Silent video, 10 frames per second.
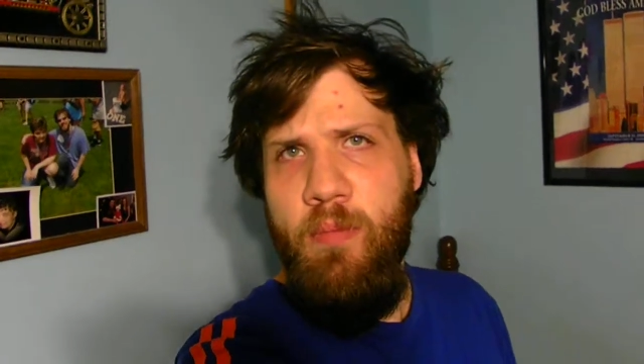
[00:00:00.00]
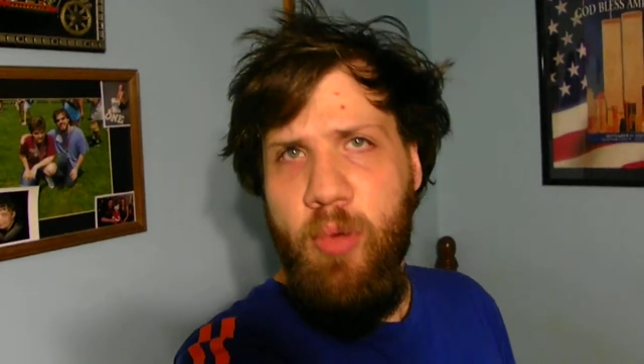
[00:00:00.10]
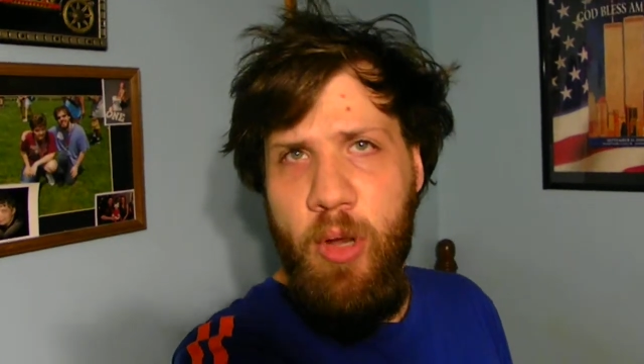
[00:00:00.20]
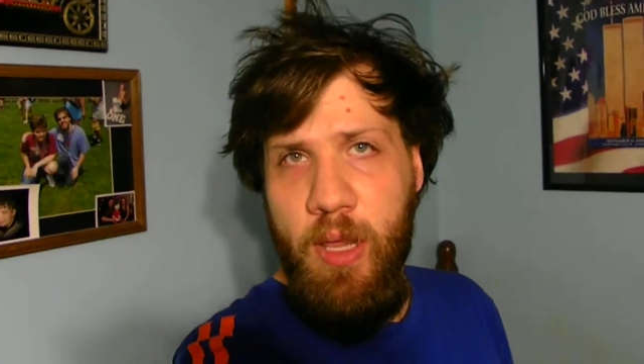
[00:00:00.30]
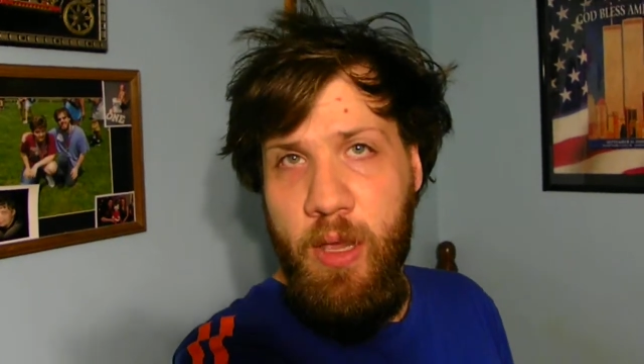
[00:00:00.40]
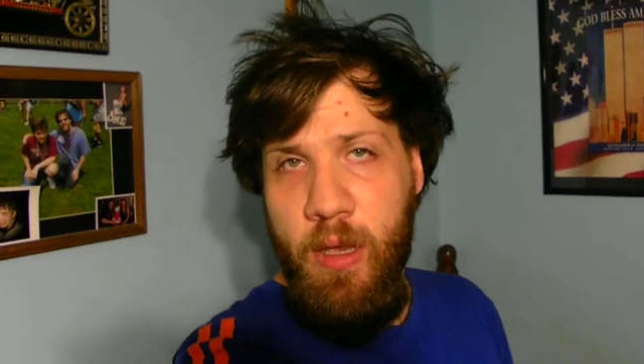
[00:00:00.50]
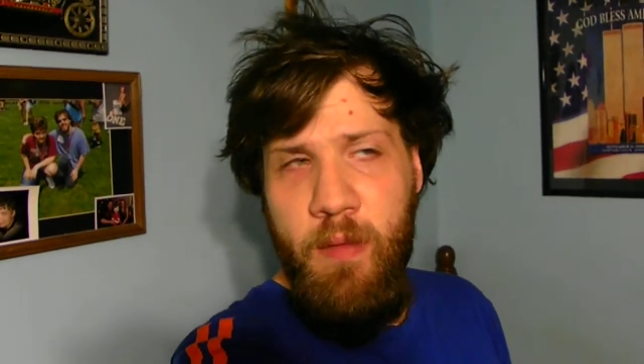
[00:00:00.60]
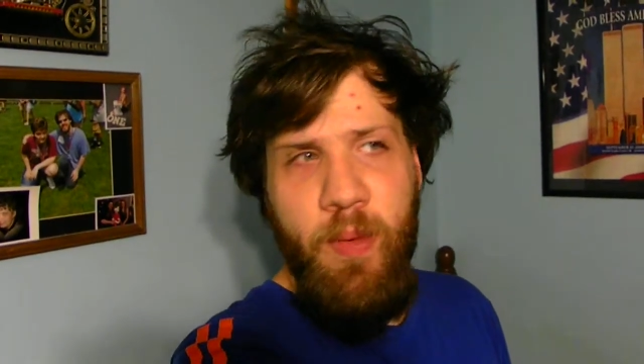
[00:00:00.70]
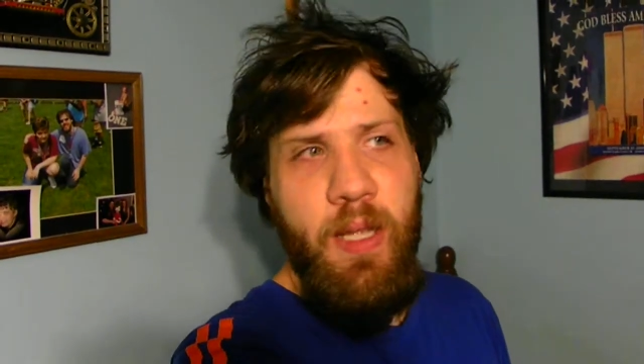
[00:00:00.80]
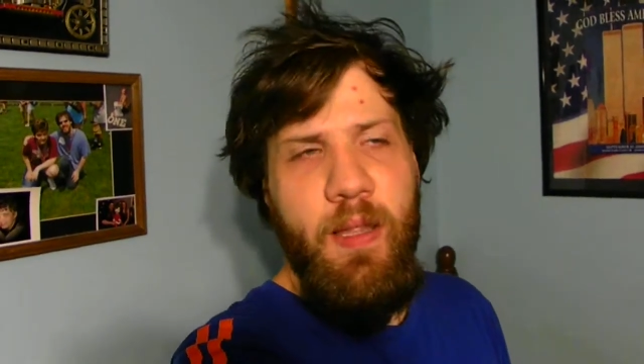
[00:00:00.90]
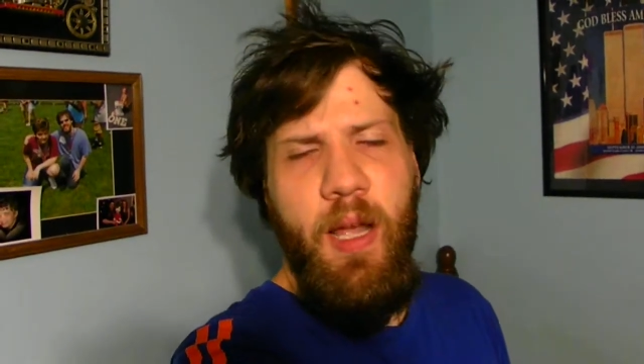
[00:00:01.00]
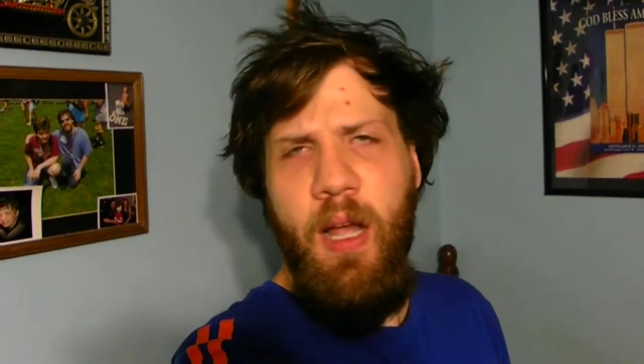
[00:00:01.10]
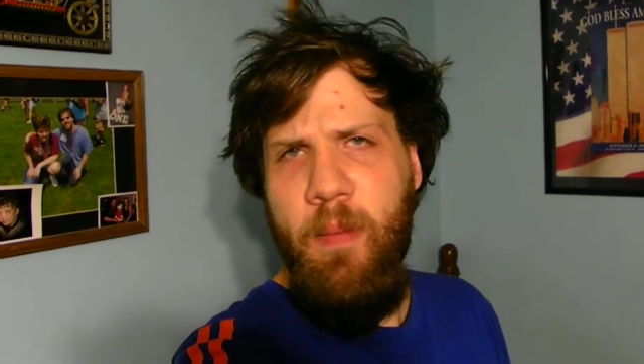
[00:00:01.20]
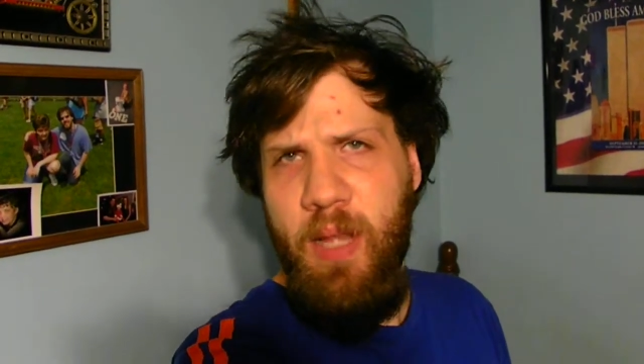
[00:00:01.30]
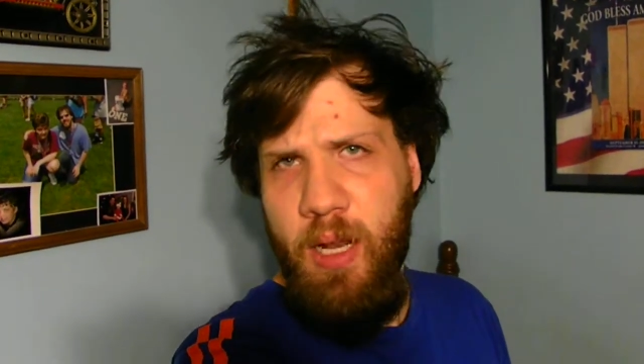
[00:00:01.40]
pretty good, but
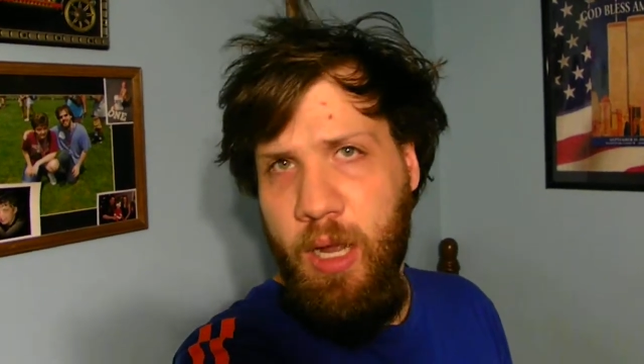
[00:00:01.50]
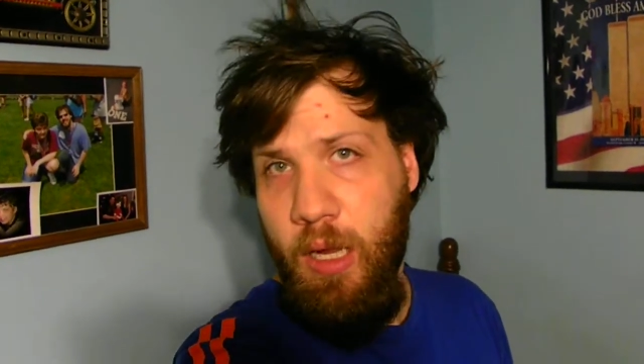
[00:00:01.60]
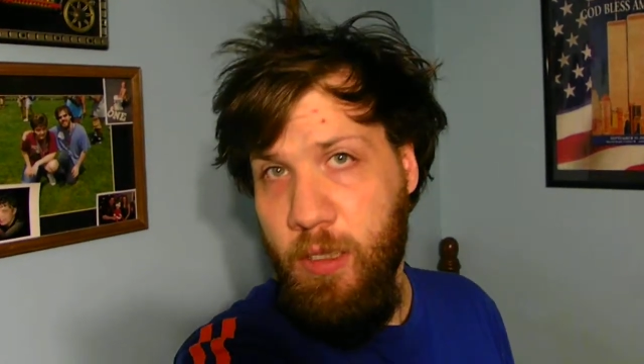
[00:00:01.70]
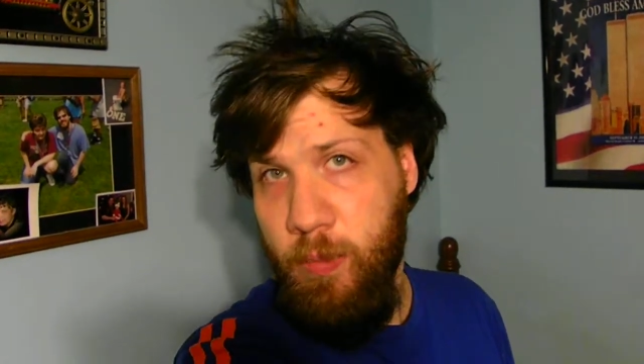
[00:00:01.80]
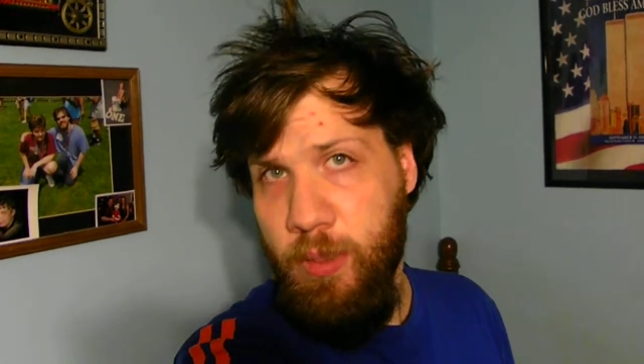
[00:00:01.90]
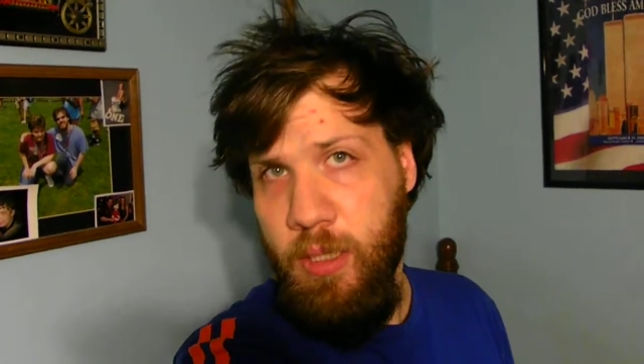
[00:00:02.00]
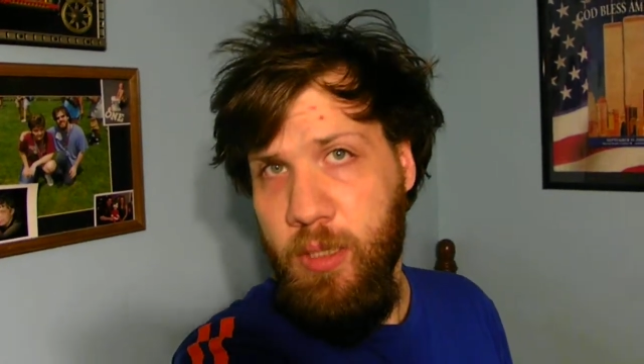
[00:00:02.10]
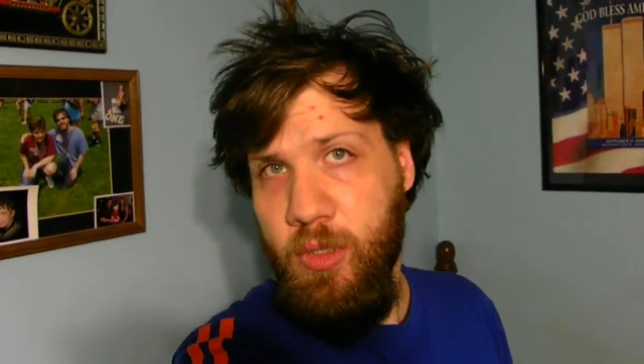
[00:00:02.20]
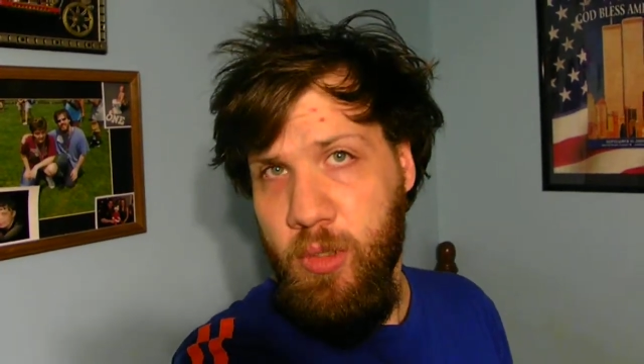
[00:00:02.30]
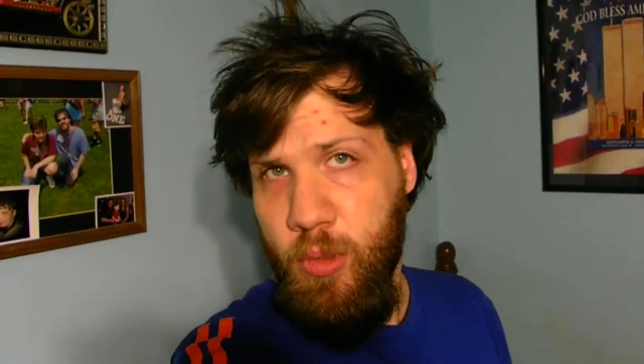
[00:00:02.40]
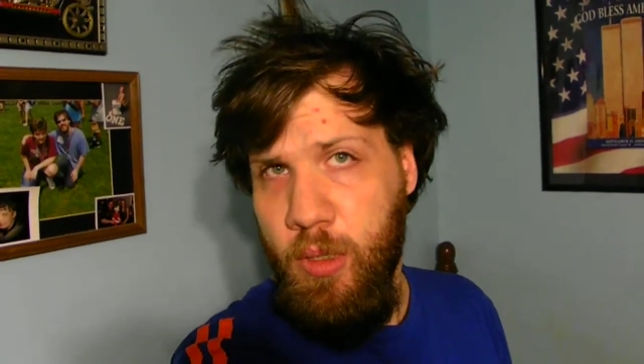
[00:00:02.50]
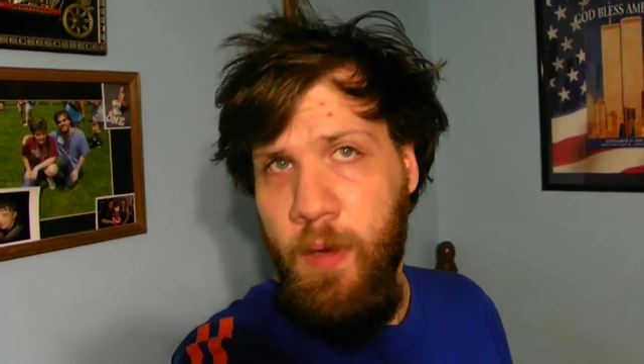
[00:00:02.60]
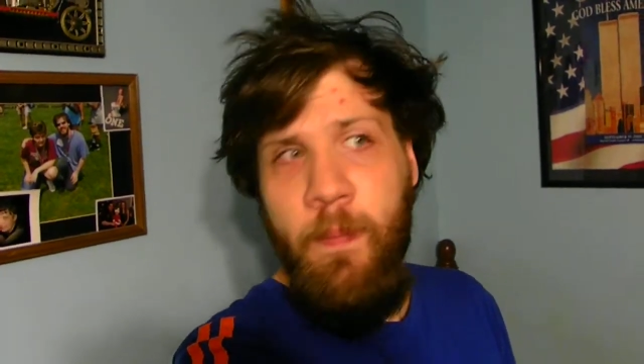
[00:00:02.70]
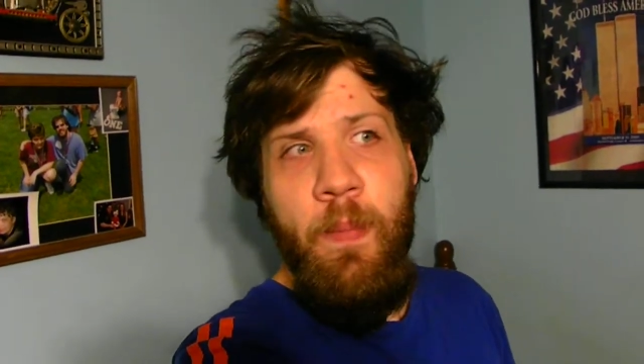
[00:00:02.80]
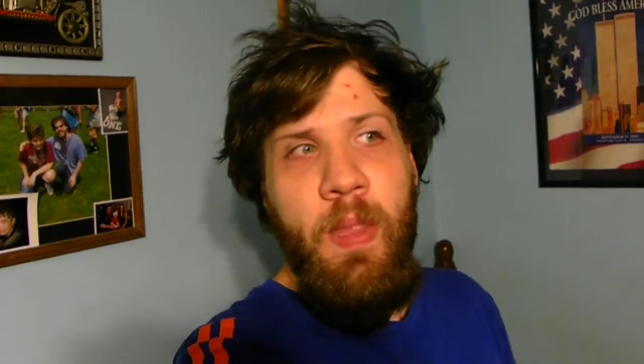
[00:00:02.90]
I'm not 100% sure